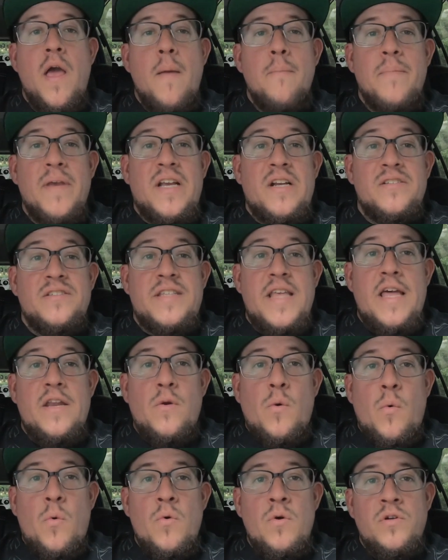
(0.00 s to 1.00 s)
because
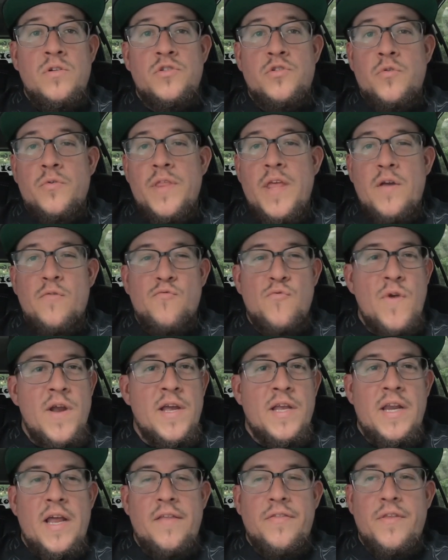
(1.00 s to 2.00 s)
that orange or that
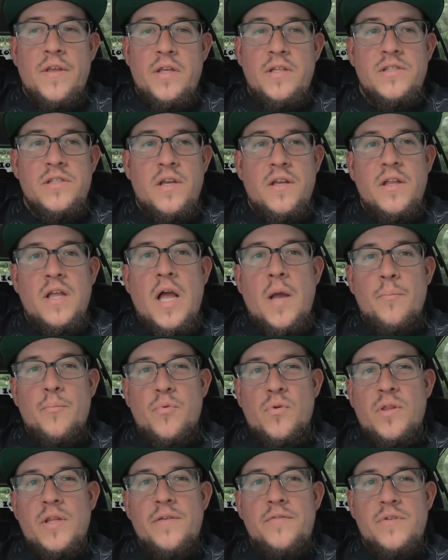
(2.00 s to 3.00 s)
red, I
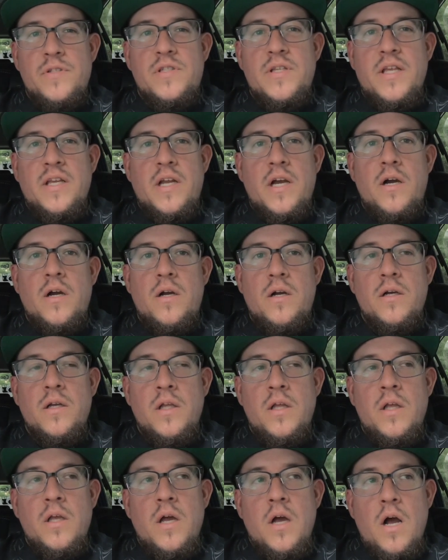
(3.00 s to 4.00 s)
believe it's like a
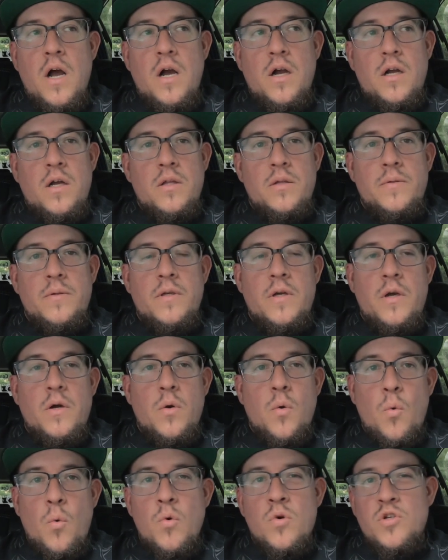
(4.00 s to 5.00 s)

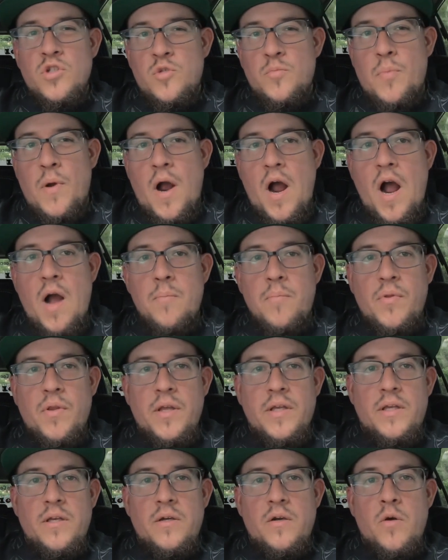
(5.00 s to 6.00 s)
orange pop,
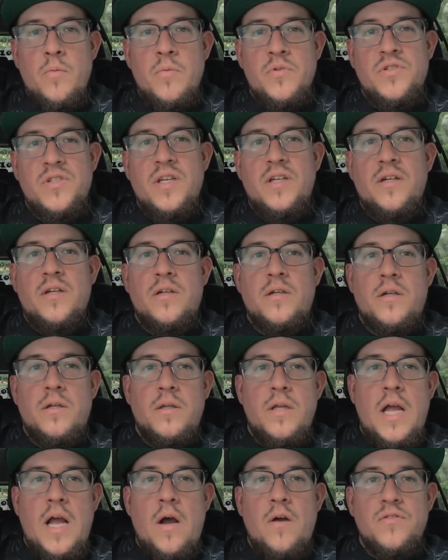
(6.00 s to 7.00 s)
like almost like a
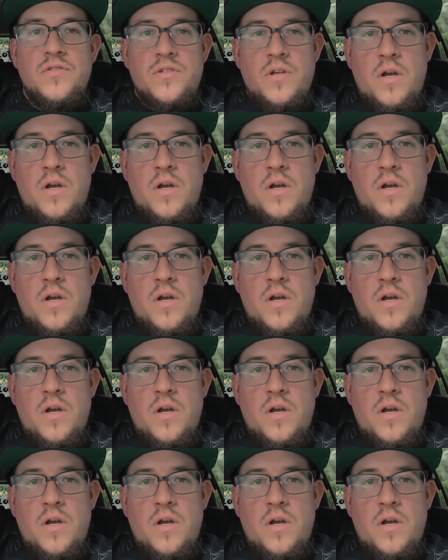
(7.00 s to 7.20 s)
house